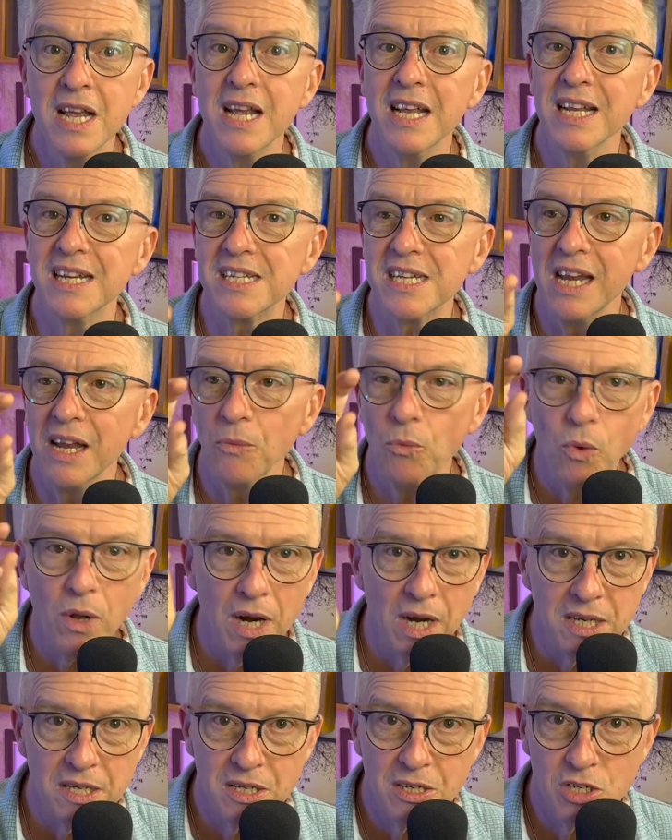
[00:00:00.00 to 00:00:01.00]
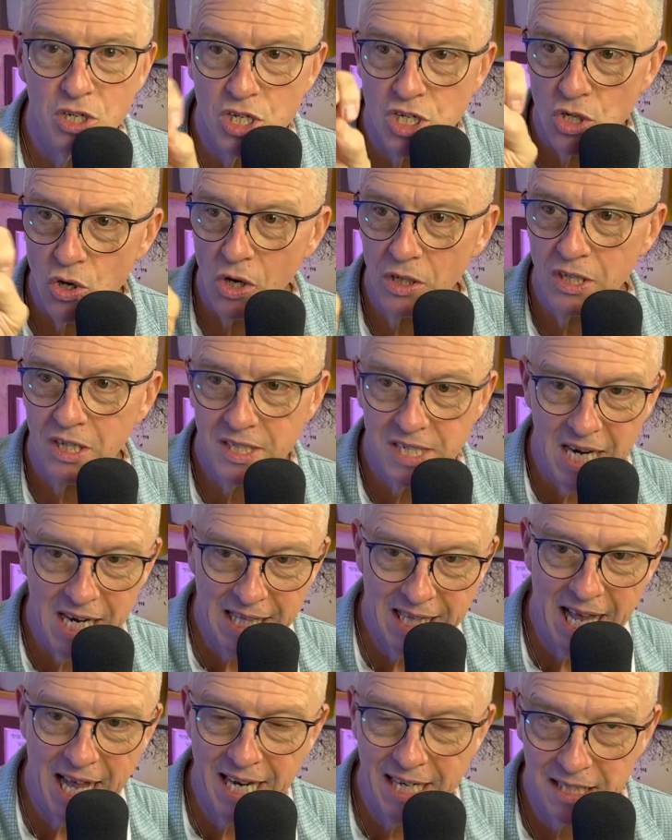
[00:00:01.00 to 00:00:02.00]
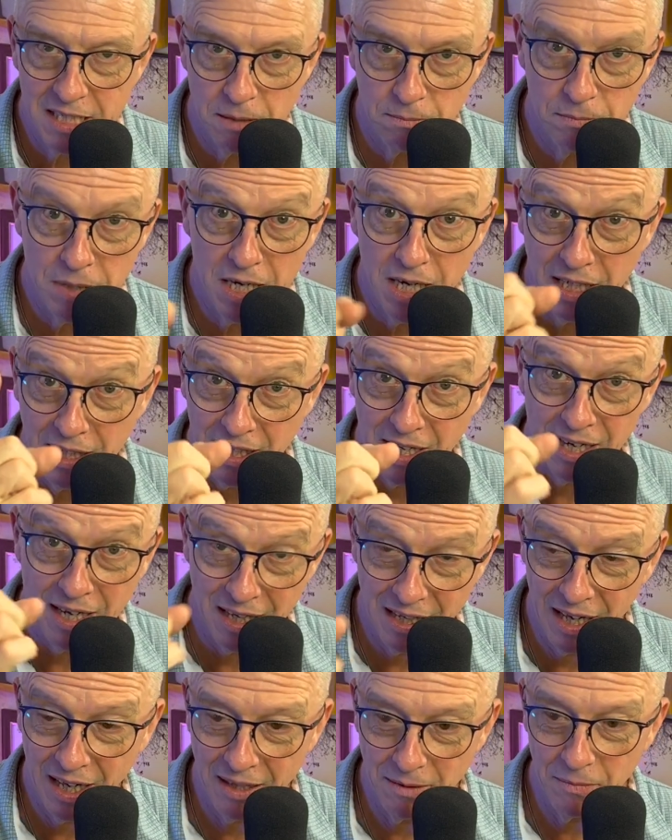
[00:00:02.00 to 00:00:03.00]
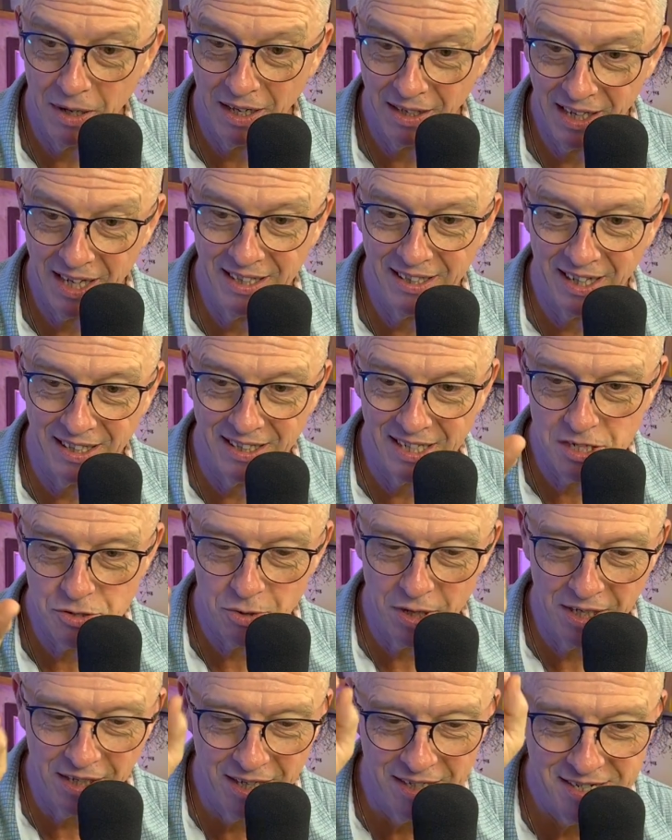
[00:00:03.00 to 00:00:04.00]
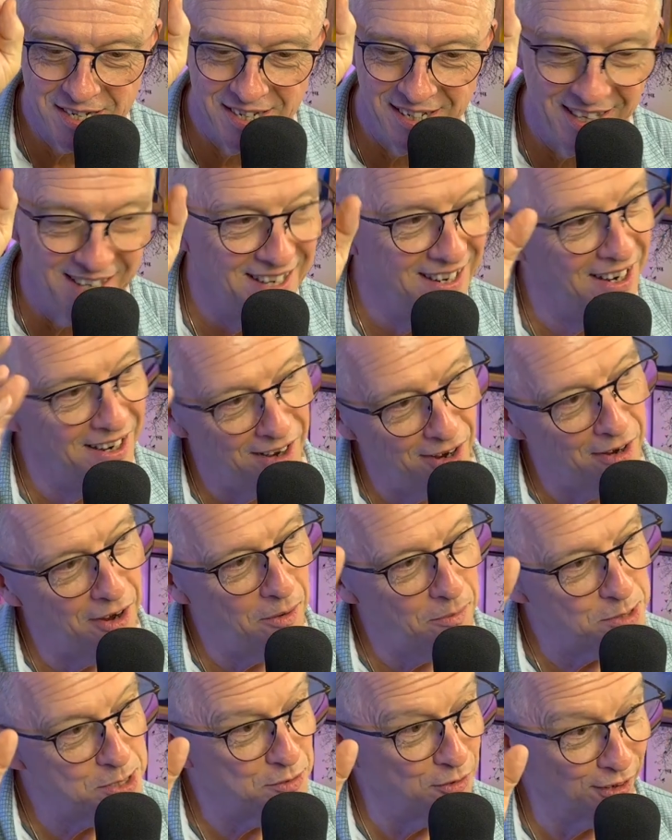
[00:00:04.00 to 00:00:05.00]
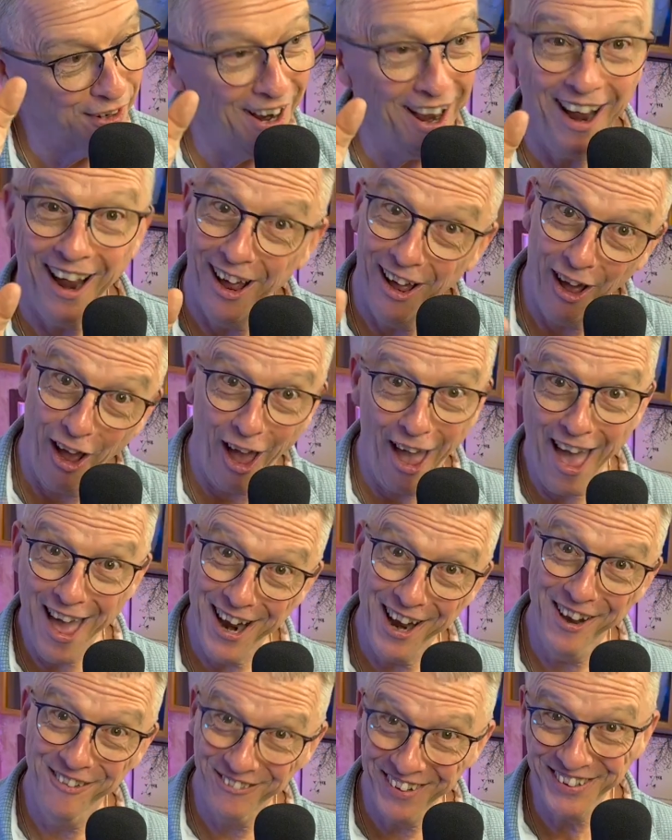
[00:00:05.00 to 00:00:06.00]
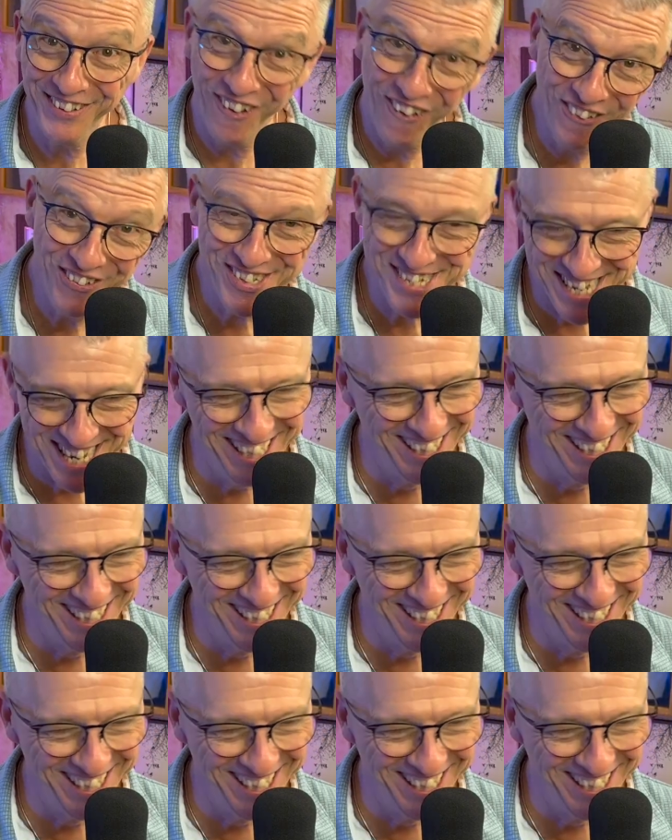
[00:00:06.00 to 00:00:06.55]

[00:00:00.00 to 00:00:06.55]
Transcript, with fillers: You see, and when I start to take that into mind, and I'll, I'll, I'll end on this, right? Because I almost forgot. I had it in my notes.